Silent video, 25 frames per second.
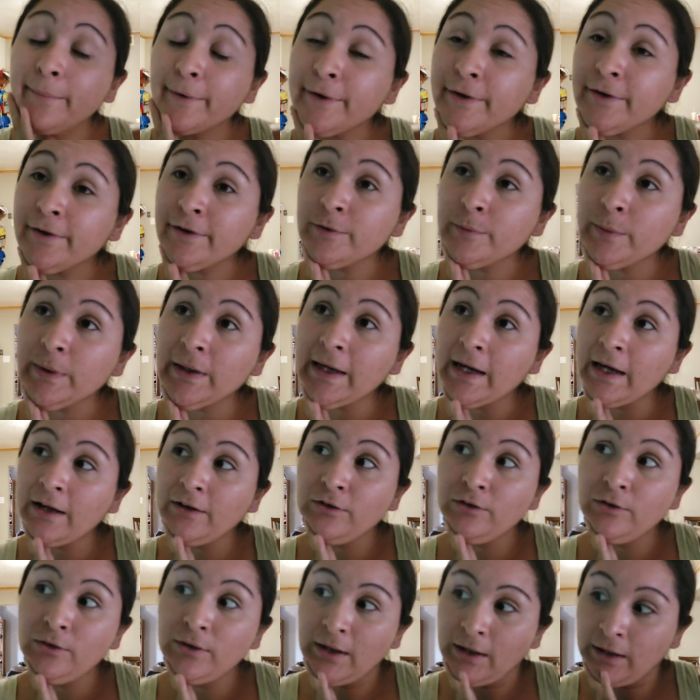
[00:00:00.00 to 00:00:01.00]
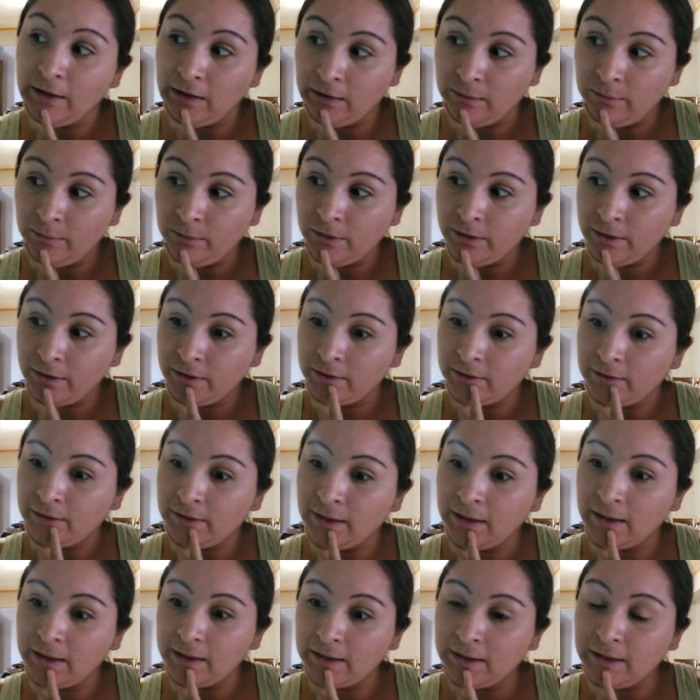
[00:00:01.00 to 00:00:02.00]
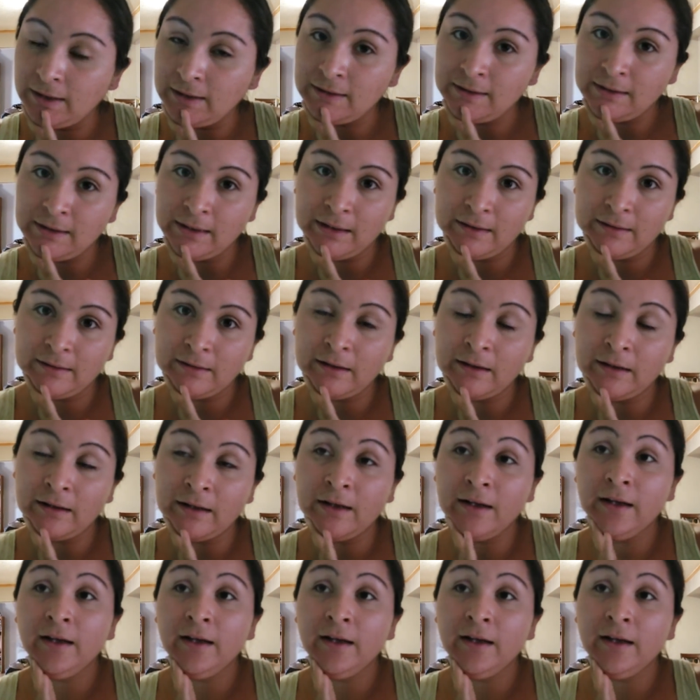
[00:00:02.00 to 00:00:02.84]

burner and we can't do that anymore. It's like needs to get done.